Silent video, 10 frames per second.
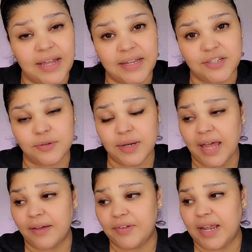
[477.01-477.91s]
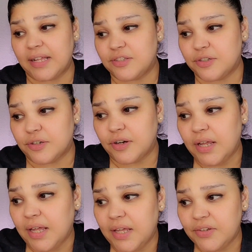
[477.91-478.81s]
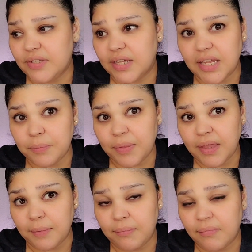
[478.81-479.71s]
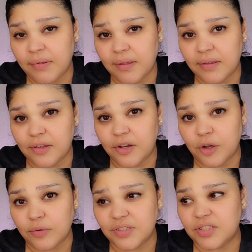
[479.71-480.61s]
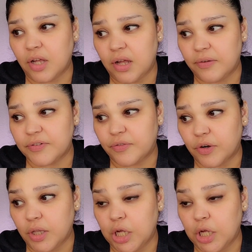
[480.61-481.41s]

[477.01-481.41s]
I don't have an answer to keep them, you know, soft for a